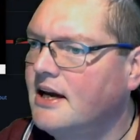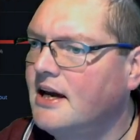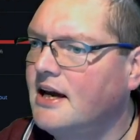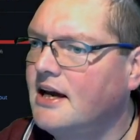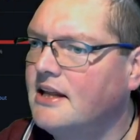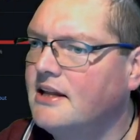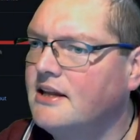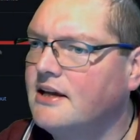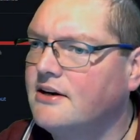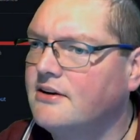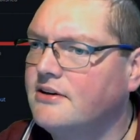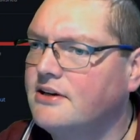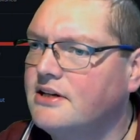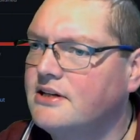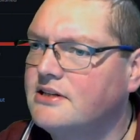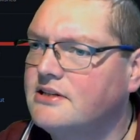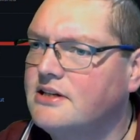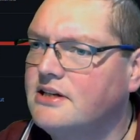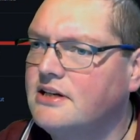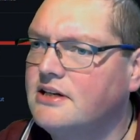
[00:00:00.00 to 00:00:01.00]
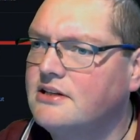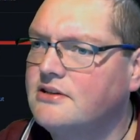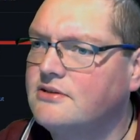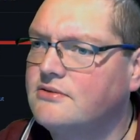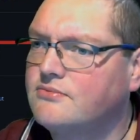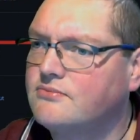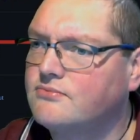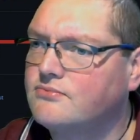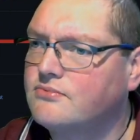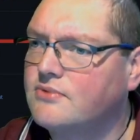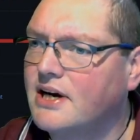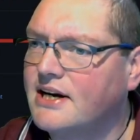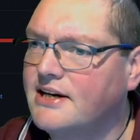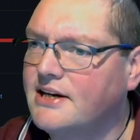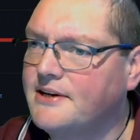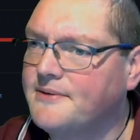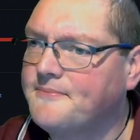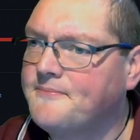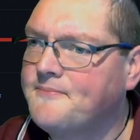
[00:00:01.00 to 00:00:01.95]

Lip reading: And there it is. It's running.